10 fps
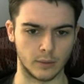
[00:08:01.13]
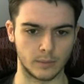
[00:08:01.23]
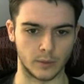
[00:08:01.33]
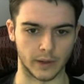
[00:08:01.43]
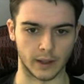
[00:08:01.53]

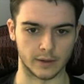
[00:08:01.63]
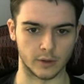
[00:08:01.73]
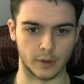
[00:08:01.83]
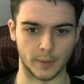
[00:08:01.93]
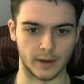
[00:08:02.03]
we got this
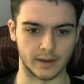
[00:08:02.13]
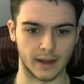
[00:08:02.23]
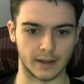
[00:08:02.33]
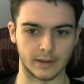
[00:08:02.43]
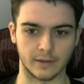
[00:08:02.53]
Ogerpon in the
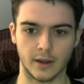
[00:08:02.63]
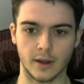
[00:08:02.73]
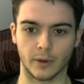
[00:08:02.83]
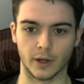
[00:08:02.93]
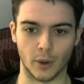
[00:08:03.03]
active.
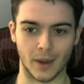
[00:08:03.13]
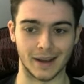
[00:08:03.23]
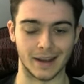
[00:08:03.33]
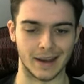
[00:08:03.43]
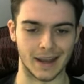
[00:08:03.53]
We're going to go ahead,
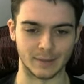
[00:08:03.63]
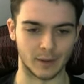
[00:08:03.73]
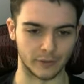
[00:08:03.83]
Nest Ball for